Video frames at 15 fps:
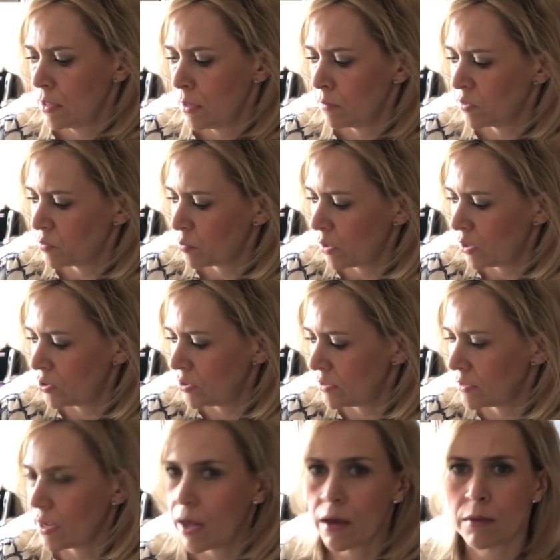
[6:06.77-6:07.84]
I'm surprised she's
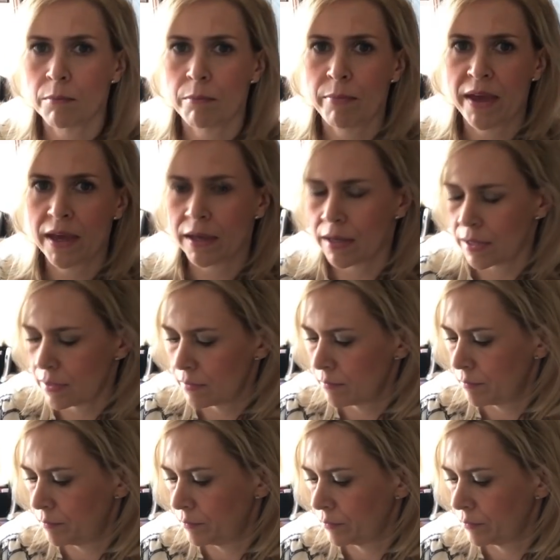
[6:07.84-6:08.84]
not begging.